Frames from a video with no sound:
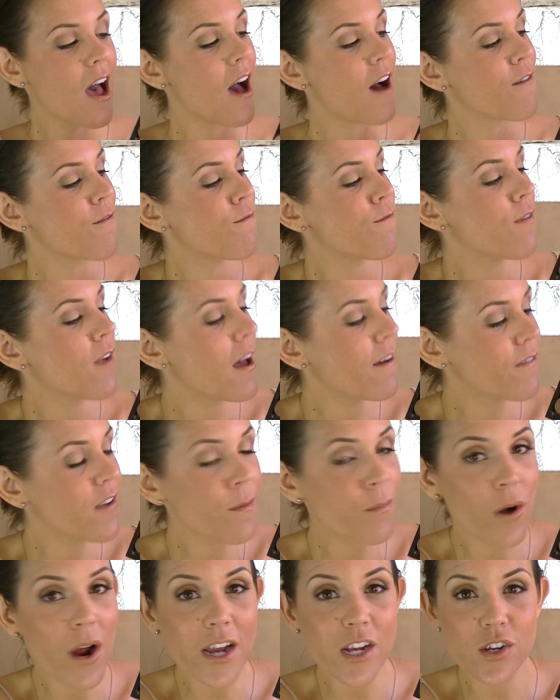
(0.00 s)
A fluffy
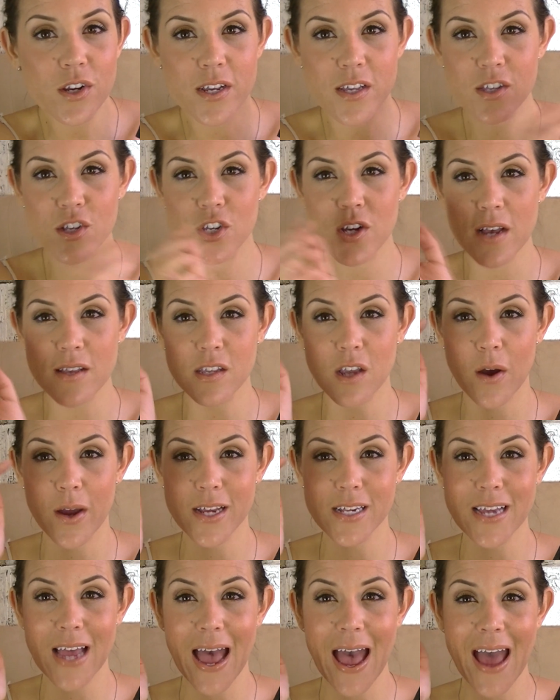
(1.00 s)
brush is just going
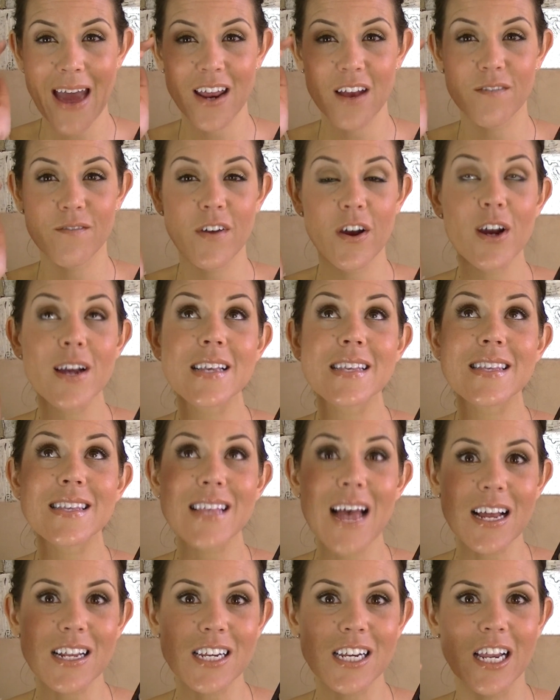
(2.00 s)
to add it very
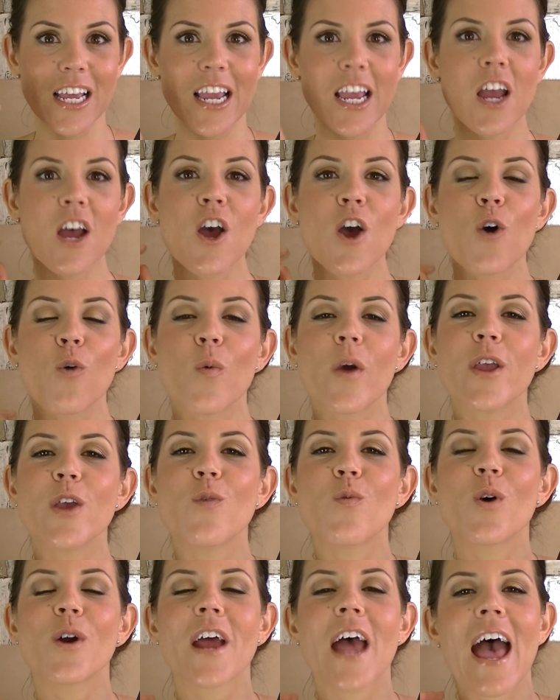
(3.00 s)
subtly where you
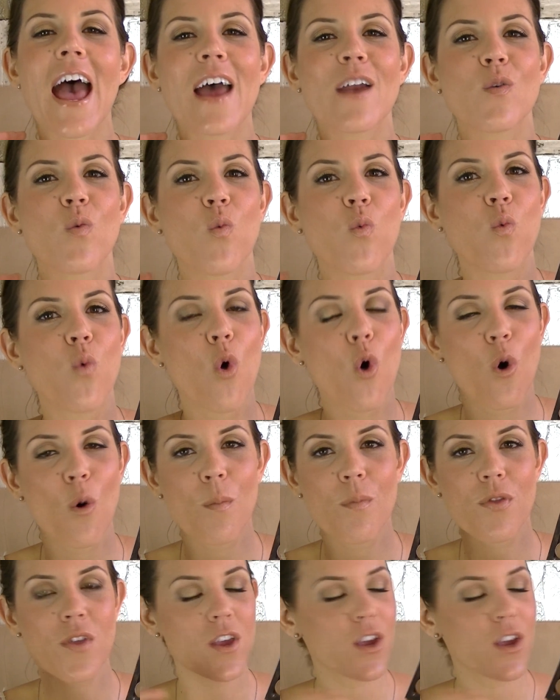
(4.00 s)
want to add warmth.